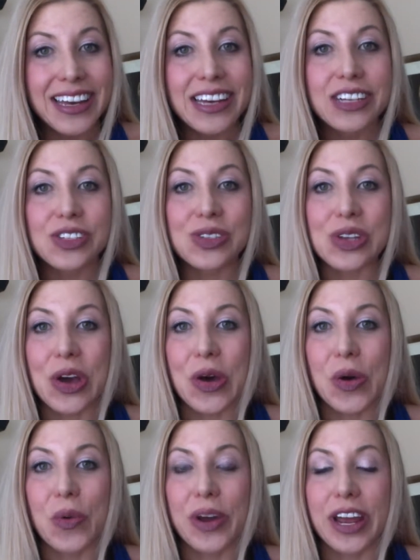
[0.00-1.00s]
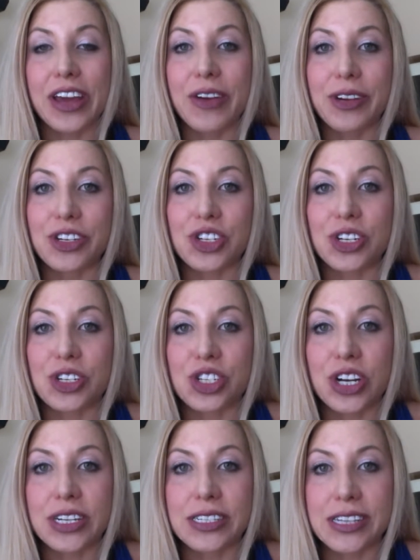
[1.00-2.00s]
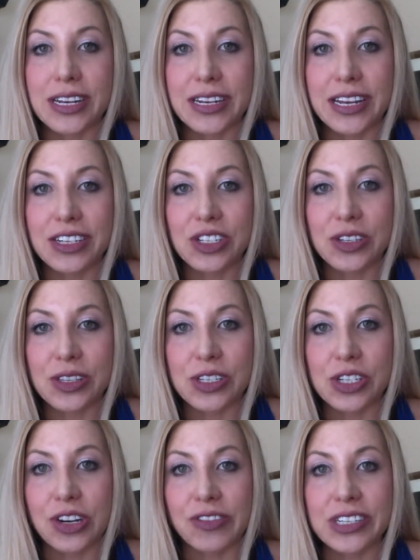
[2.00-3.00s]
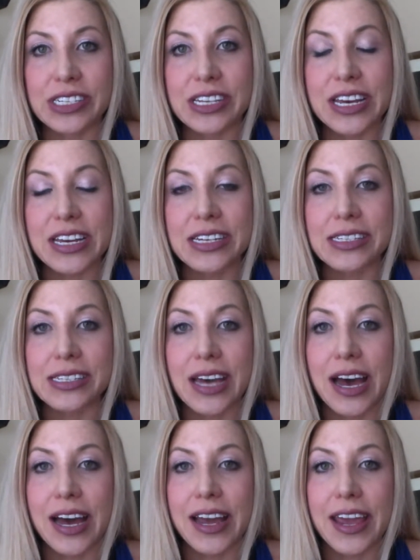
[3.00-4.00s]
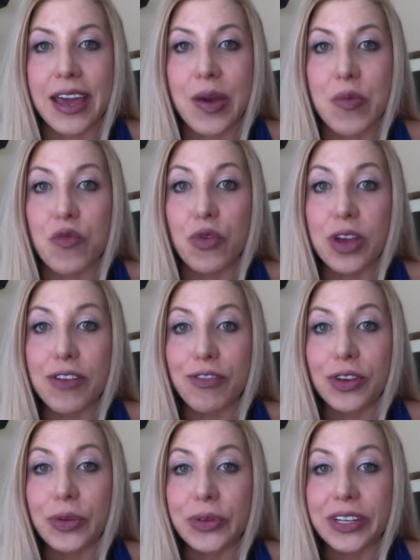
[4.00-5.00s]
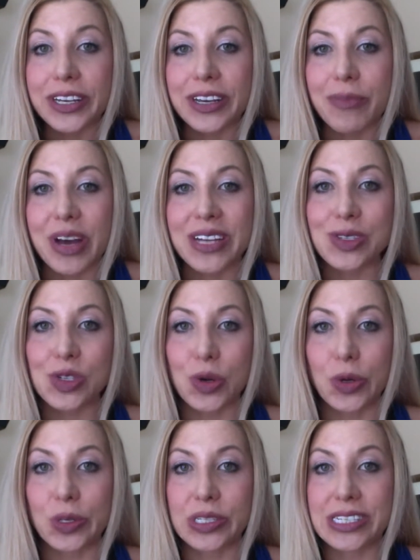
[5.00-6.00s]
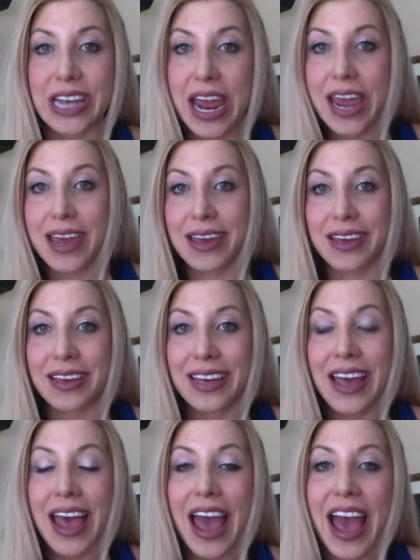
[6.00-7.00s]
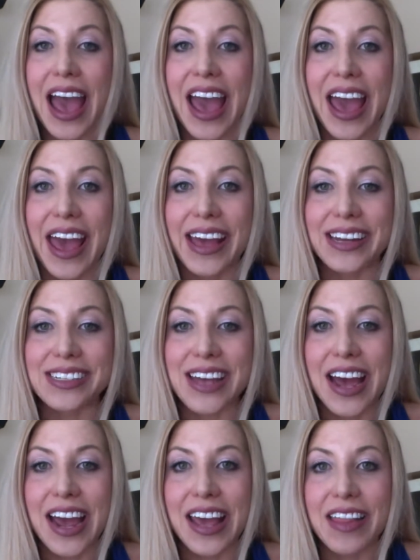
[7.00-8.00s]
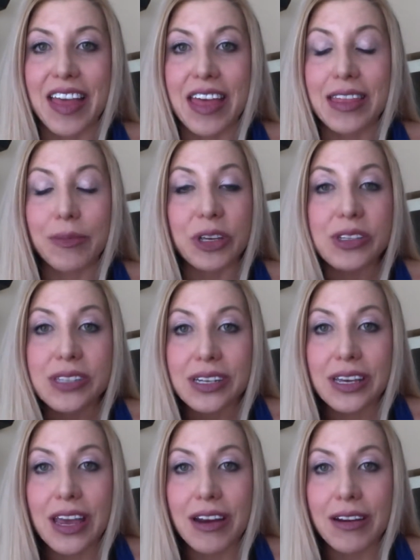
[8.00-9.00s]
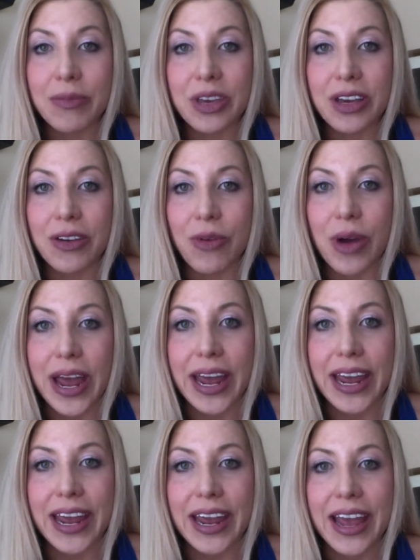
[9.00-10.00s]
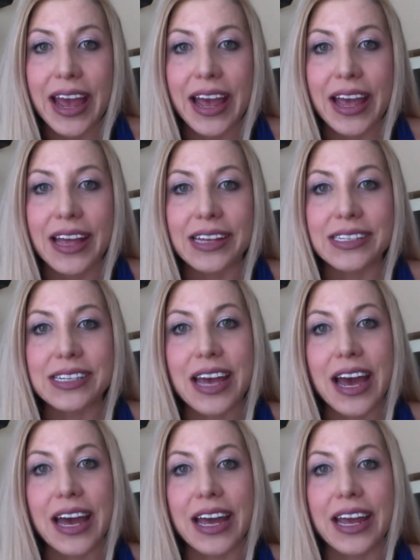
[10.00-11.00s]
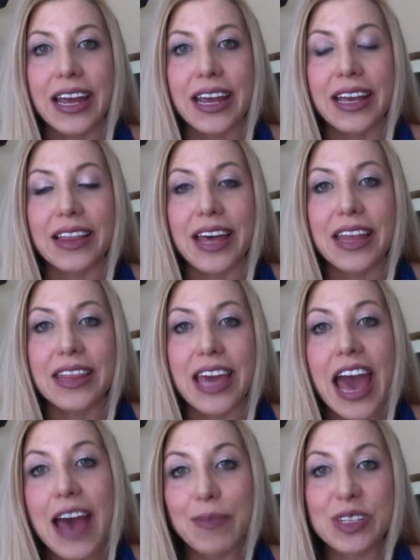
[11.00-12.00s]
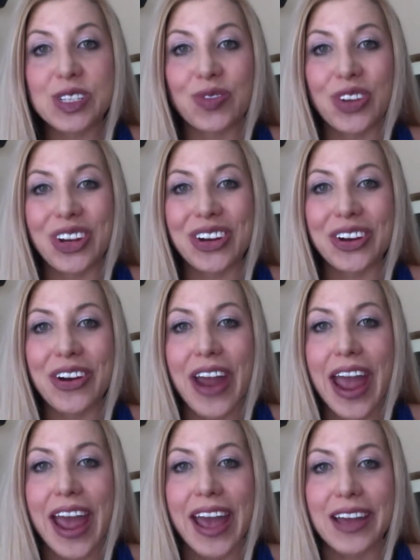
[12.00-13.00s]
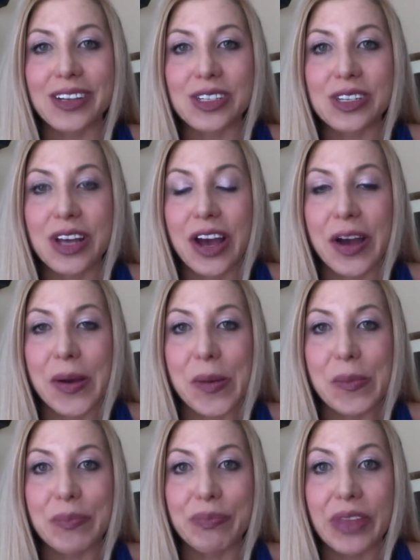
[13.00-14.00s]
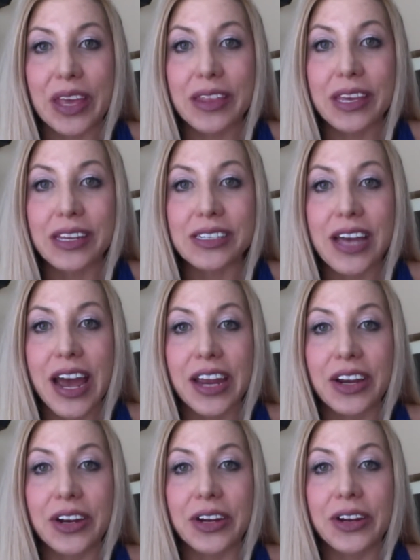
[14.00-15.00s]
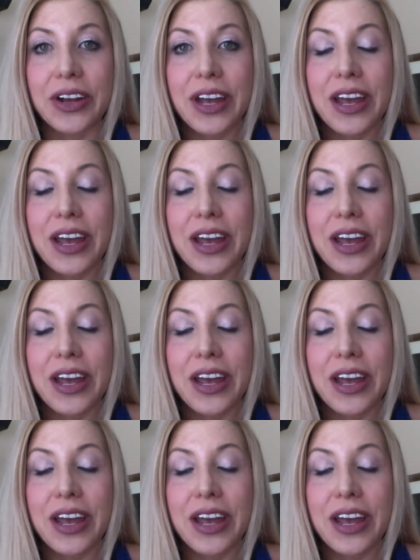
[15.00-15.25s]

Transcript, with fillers: So when I go to church on Sunday to the services, I am refueling my soul's tank. And I let the music carry me away, and I let the atmosphere and the entire